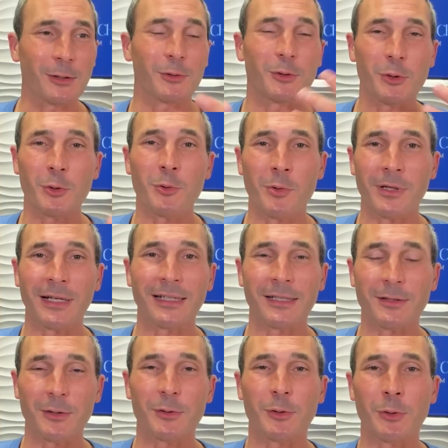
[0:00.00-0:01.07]
to do what I
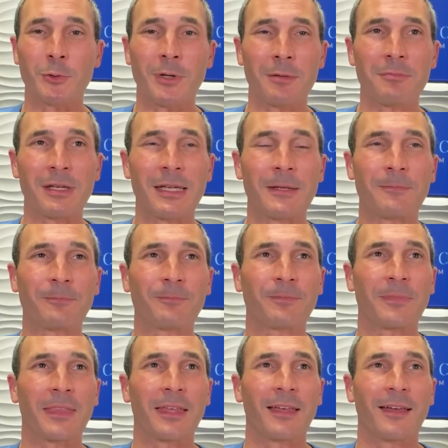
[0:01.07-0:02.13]
get to do. I mean,
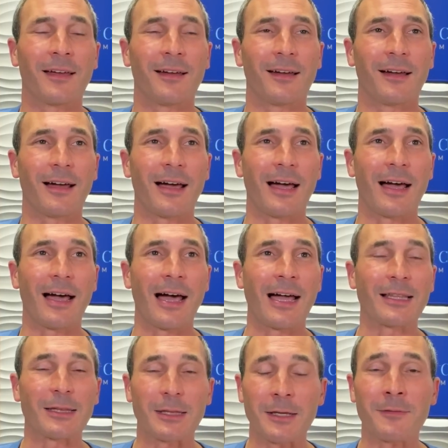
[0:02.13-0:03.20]

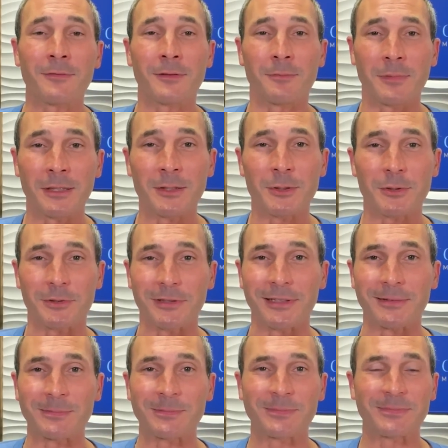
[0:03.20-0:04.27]
I love the
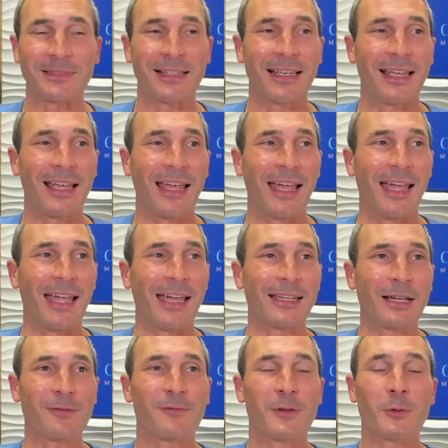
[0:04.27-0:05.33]
ministry and
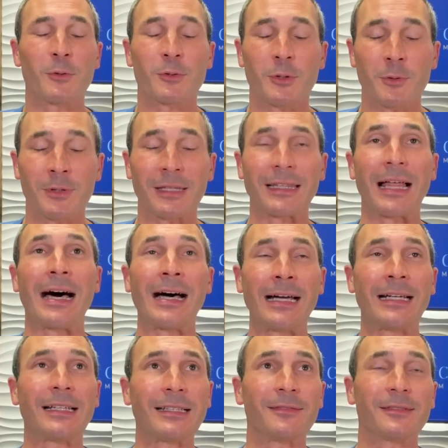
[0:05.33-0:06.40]
I feel so
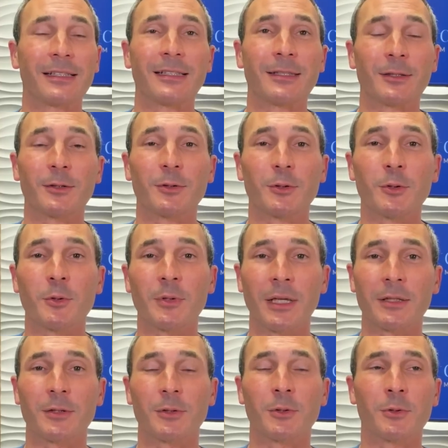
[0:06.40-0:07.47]
alive getting to do what
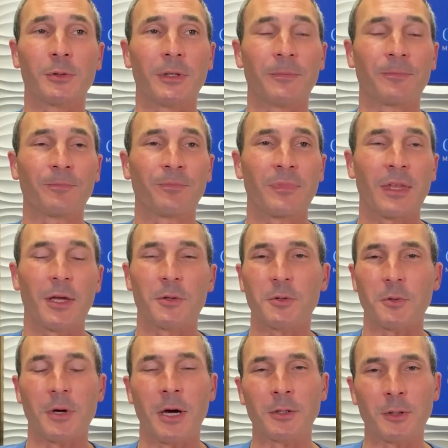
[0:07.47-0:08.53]
I do and, and
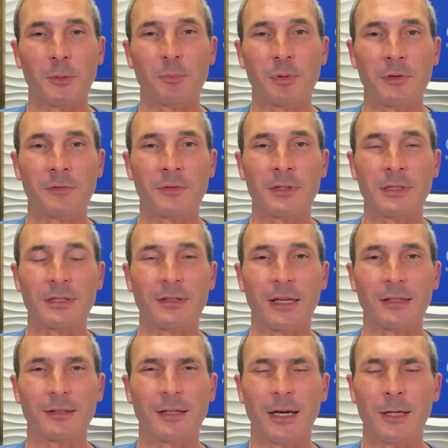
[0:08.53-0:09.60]
so honored and privileged
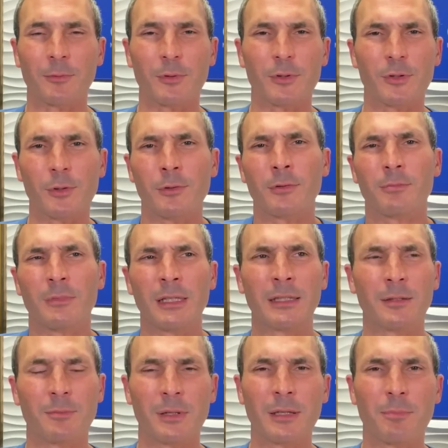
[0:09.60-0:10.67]
that God would choose me
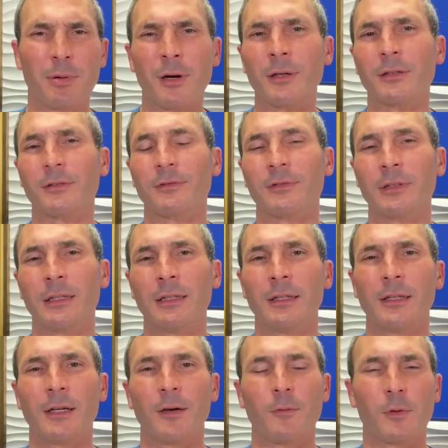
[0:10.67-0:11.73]
to be a part of,
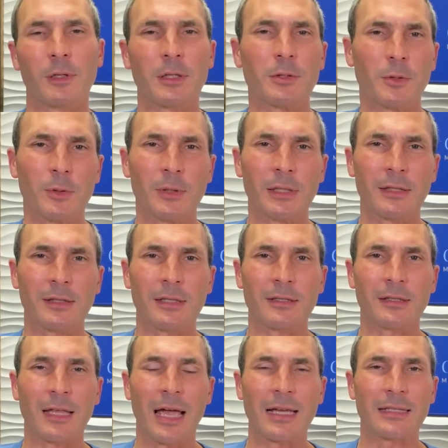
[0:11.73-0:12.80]
of what He's doing in these
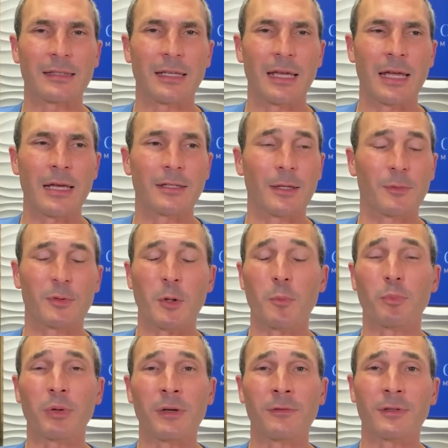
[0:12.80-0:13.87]
last days. And I'm so
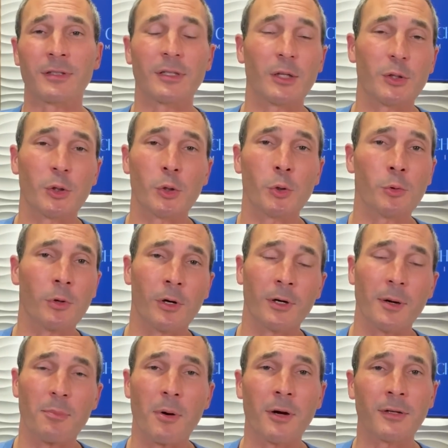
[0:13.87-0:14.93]
privileged that you are
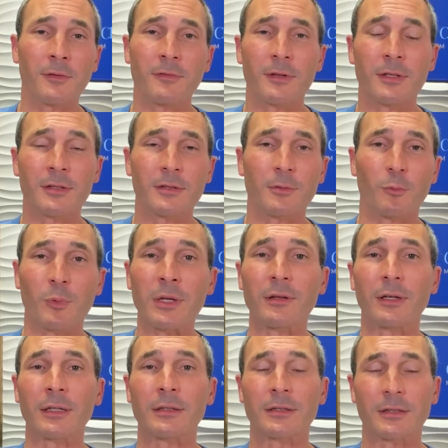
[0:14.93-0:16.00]
a part of this with
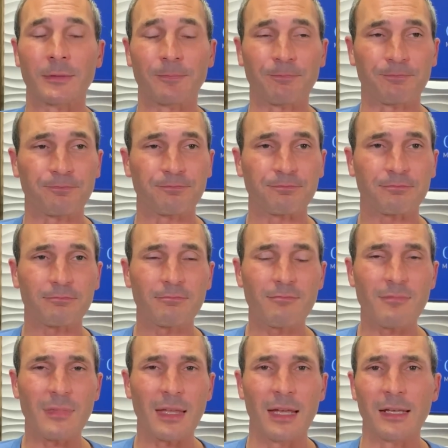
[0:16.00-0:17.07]
us
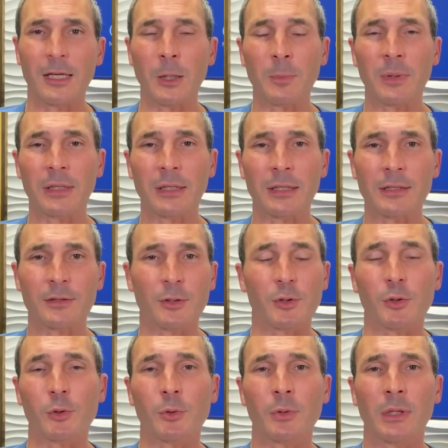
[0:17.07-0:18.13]
and helping us to
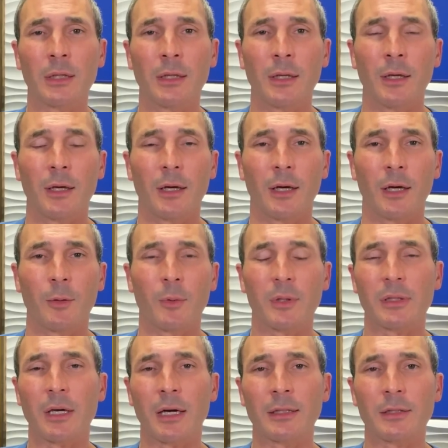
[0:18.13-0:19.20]
do uh,
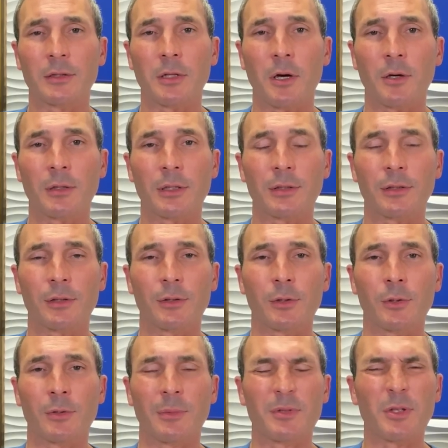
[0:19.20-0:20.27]
what God has called us to
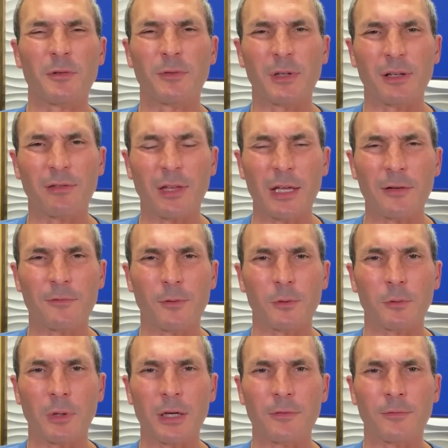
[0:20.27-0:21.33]
do. I'm so very thankful and
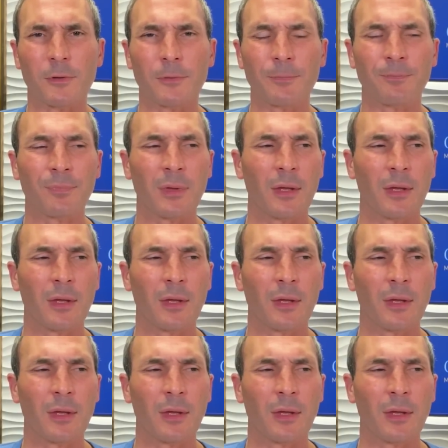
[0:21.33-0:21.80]
grateful,